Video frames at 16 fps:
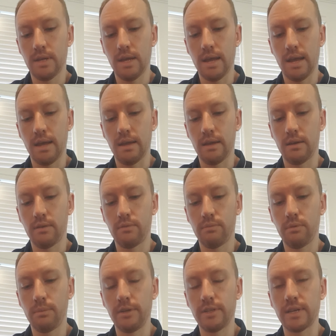and
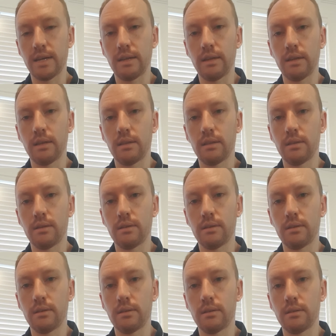we'll be taking
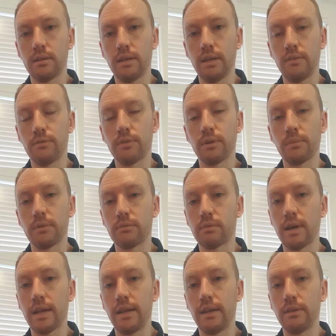it from the
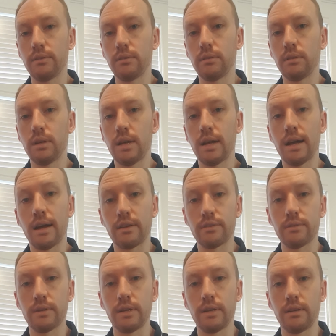radial
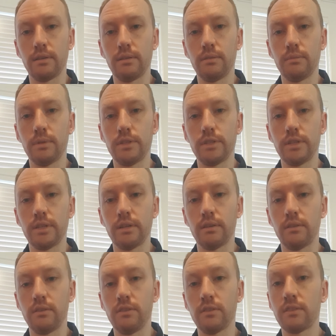artery, which
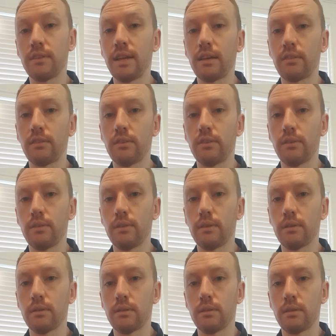is just next to
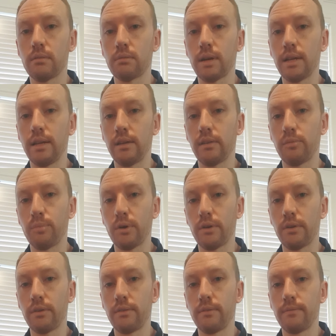the radius bone
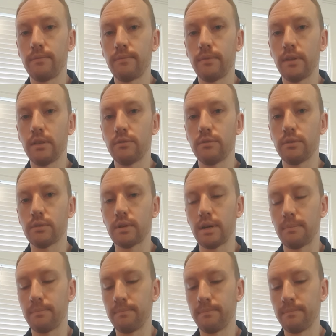in the
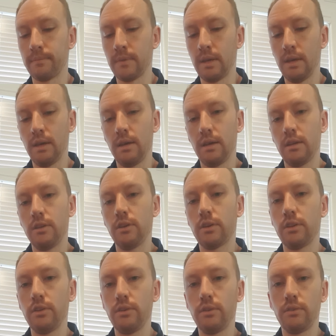forearm. You
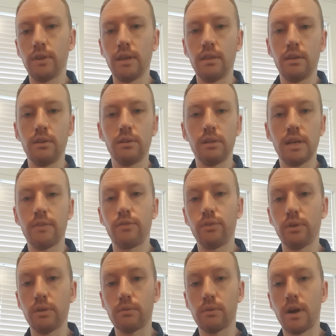can use either your left
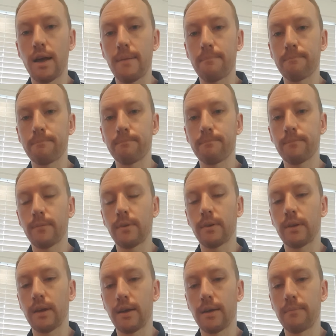or your right,
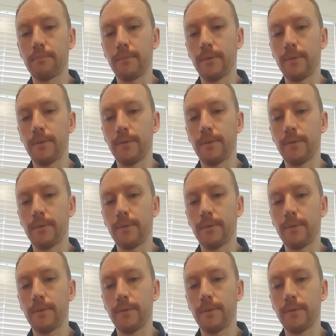okay,